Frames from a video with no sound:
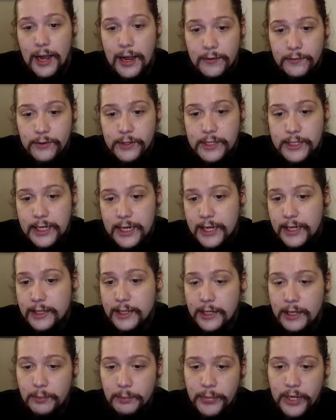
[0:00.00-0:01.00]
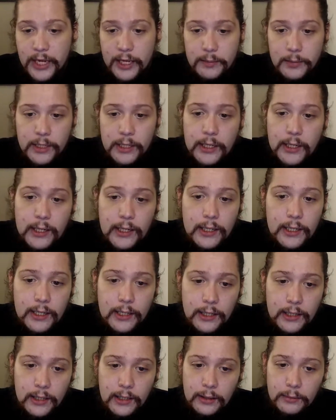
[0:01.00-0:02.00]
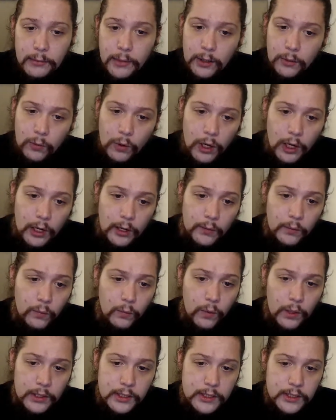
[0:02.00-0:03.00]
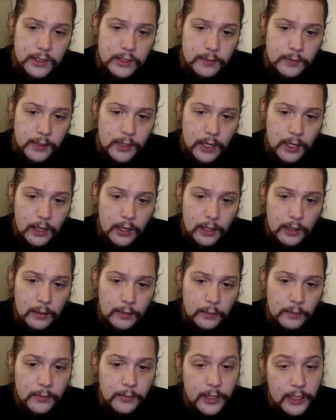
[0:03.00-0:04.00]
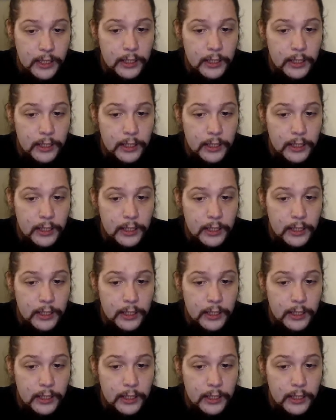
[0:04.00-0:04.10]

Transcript: every day like a baby. Marwan wanted to become